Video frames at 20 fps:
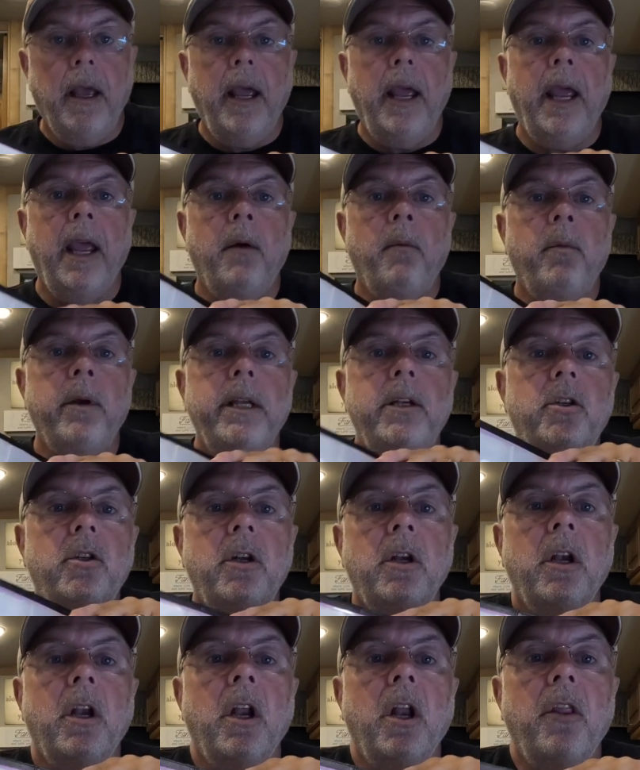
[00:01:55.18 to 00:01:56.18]
And
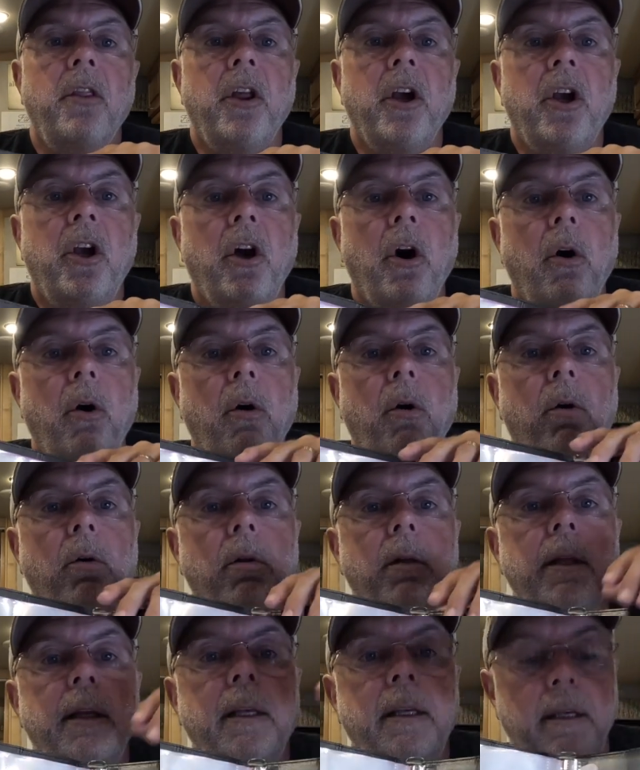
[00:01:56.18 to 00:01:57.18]
the
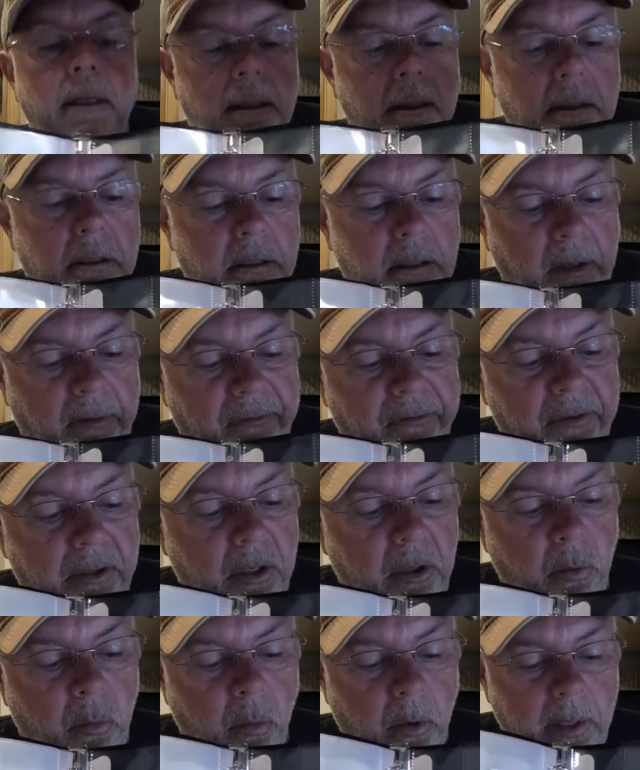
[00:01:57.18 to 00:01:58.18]
goal is to
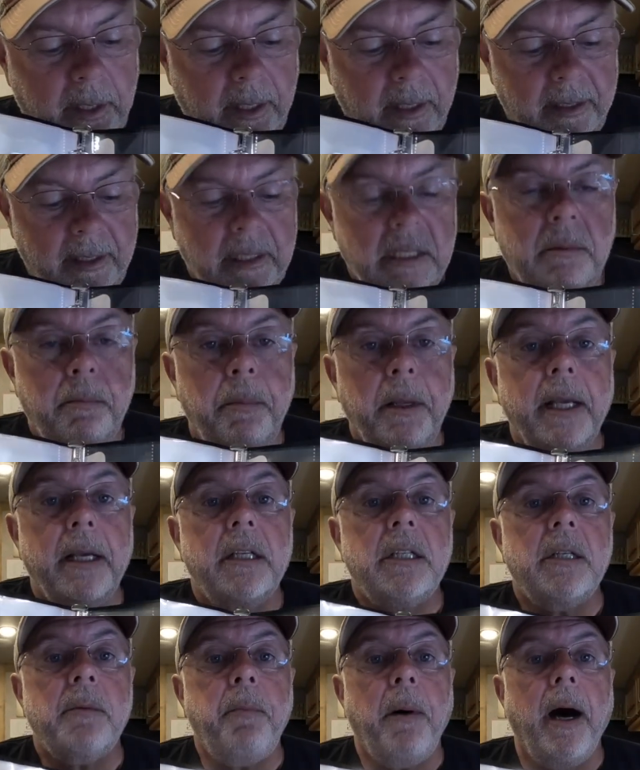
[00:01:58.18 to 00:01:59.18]
fill one of these big
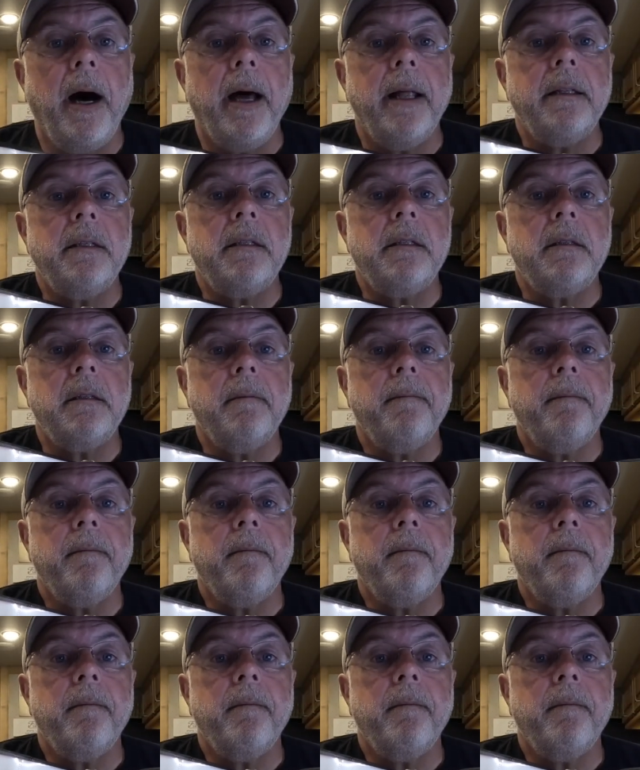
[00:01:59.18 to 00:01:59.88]
spots.